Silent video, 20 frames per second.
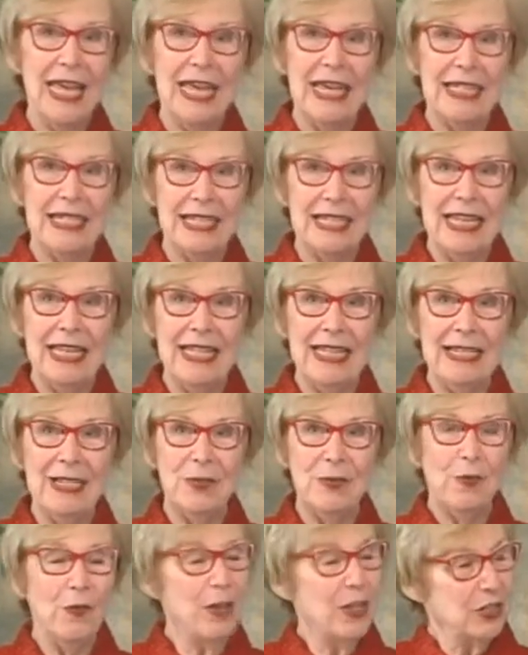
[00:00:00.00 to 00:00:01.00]
And to get
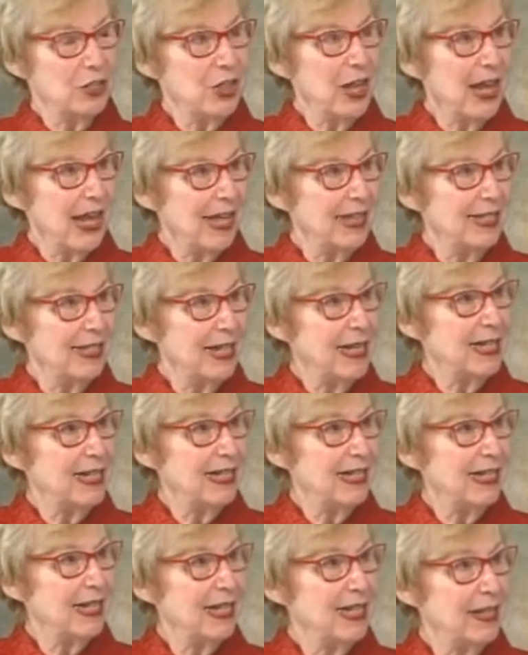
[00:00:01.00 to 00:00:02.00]
these fresh eggs, they
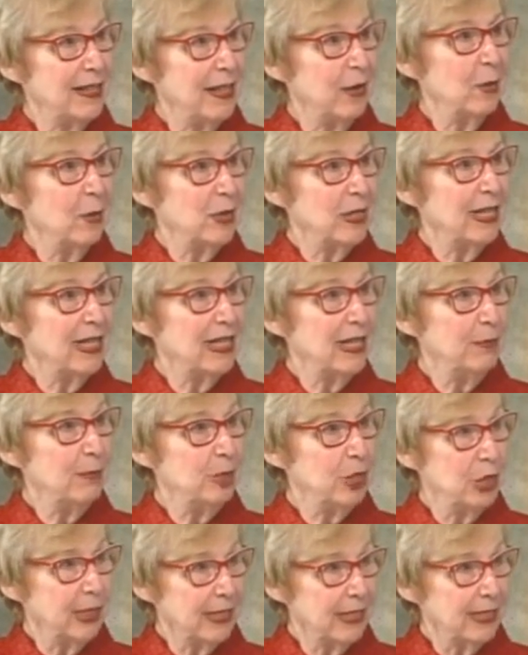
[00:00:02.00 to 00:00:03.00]
decided they were going to keep
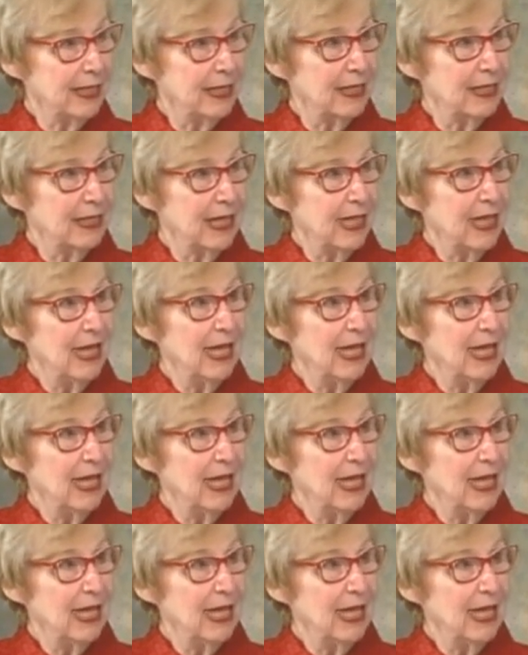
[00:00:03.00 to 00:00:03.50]
chickens.